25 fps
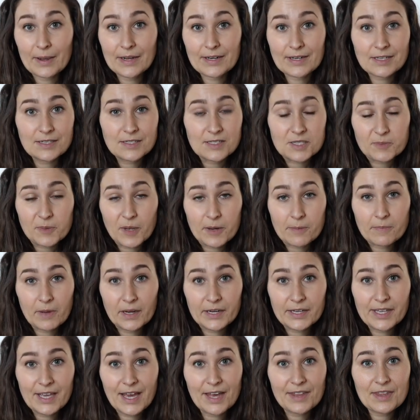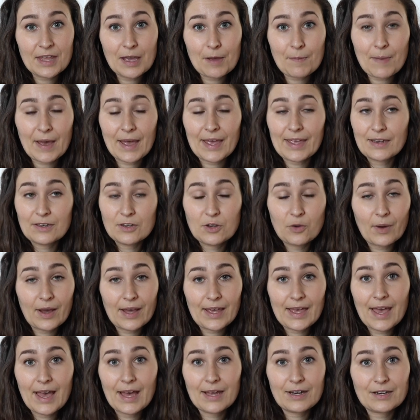I didn't spend money on them. I knew I
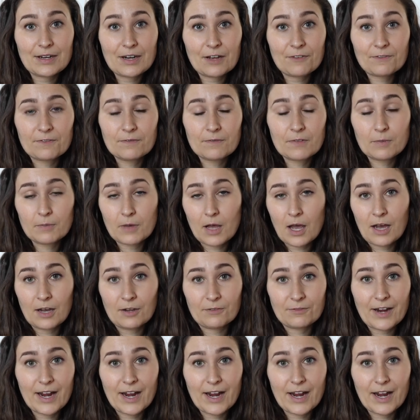had enough uh,